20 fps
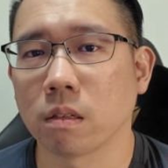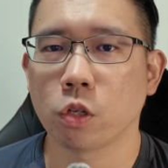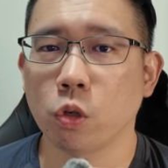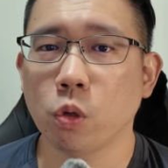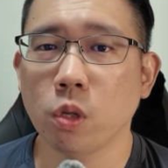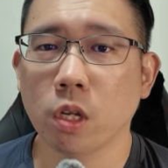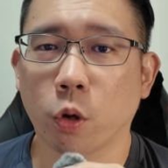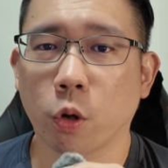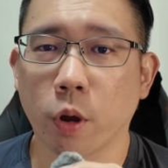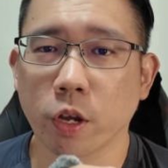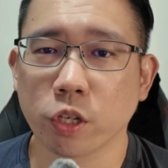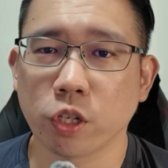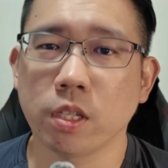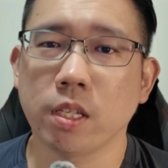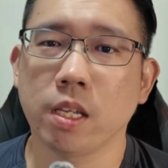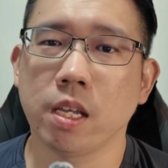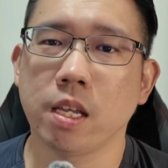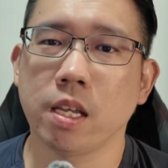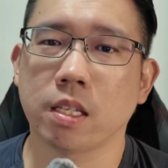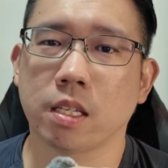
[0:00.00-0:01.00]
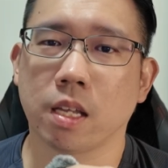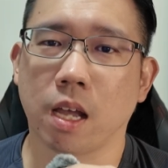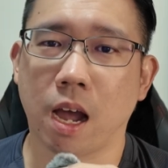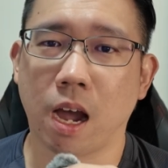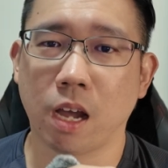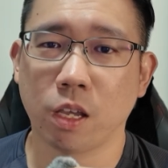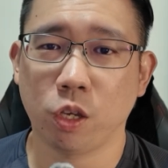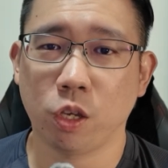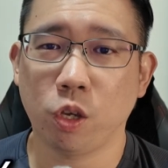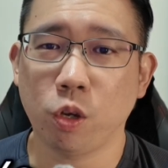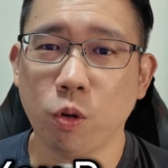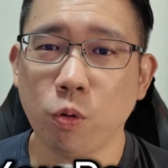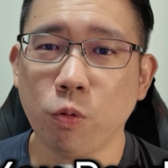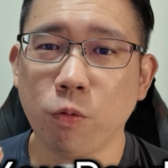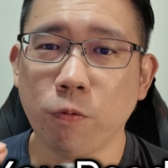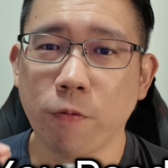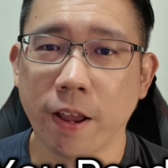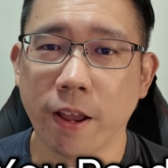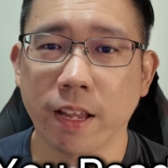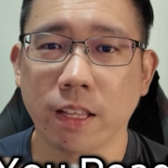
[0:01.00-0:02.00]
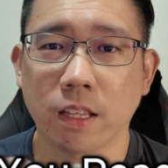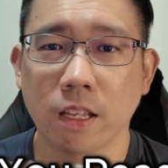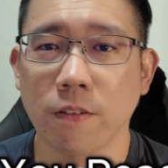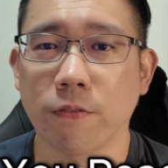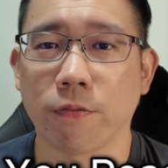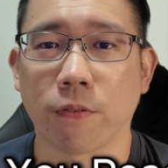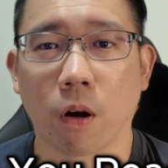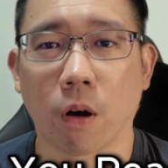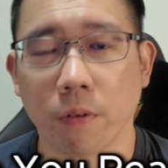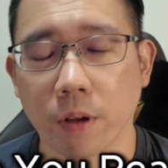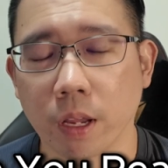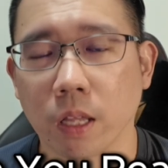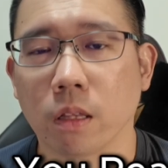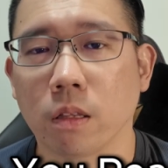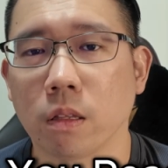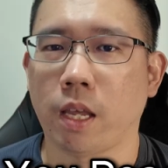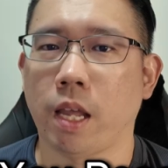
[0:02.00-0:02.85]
So the question is, are you ready for it?